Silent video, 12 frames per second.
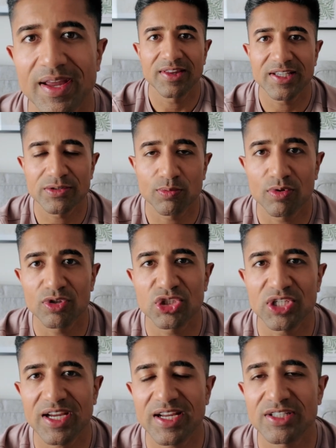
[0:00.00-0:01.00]
This one
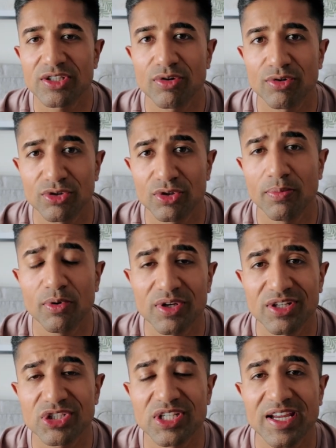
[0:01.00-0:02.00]
change could double
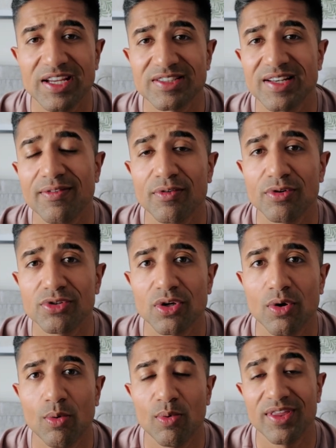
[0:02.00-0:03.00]
your GH levels
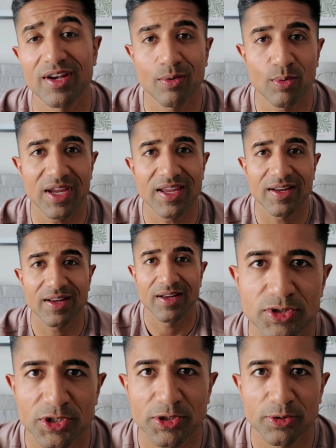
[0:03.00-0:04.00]
within a week.
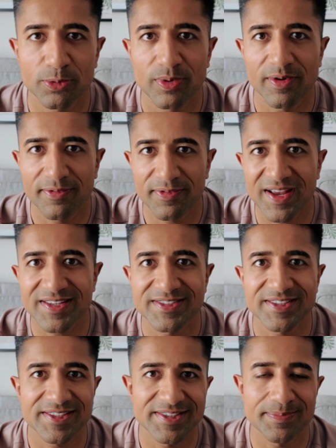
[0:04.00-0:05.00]
2.
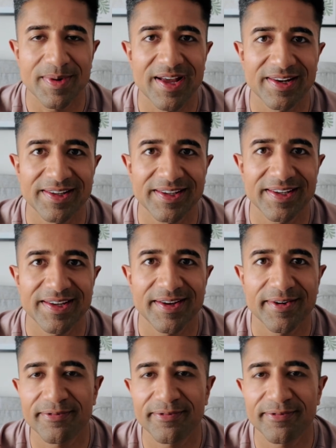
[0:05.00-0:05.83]
Fast smartly.